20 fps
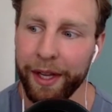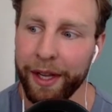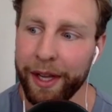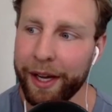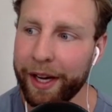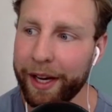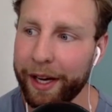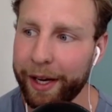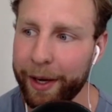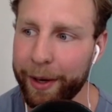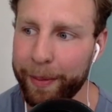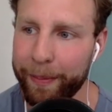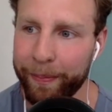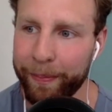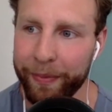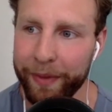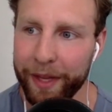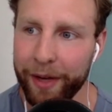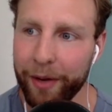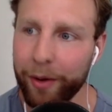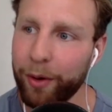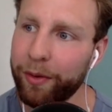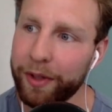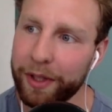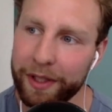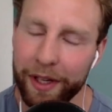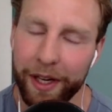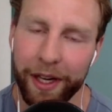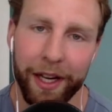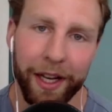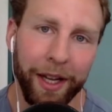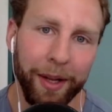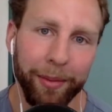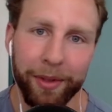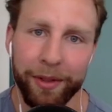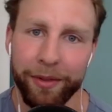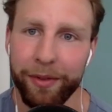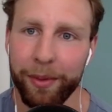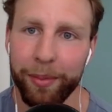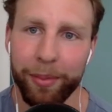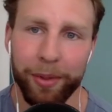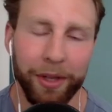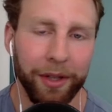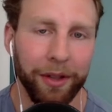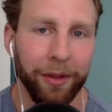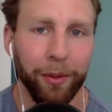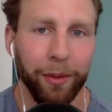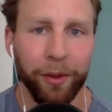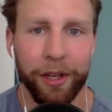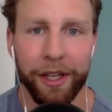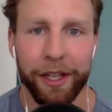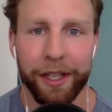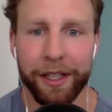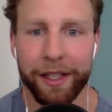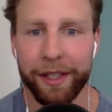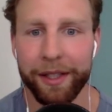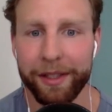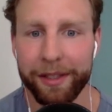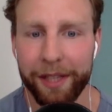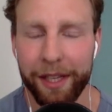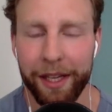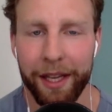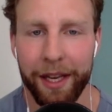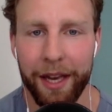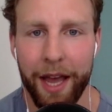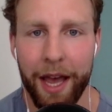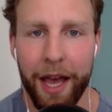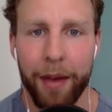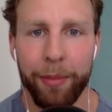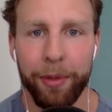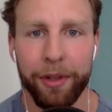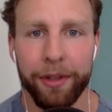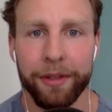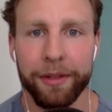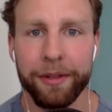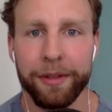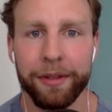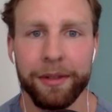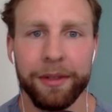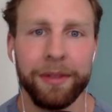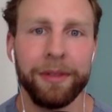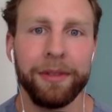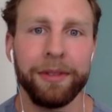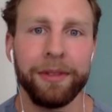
And over time, if you put in the work, it can happen. Dude, that's